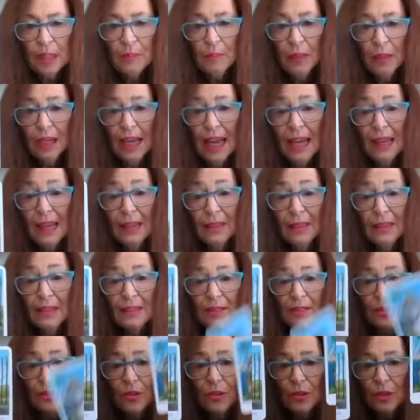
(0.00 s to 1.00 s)

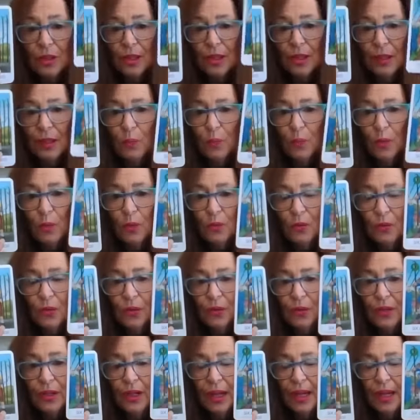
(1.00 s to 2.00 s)
McCarthy's certainly
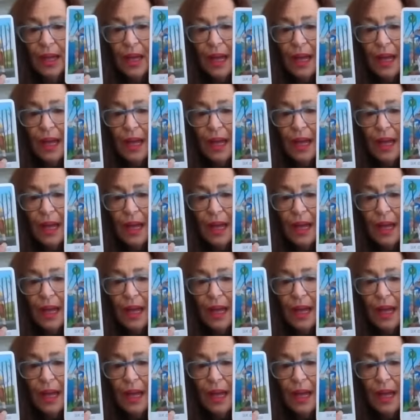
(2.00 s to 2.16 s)
wounded,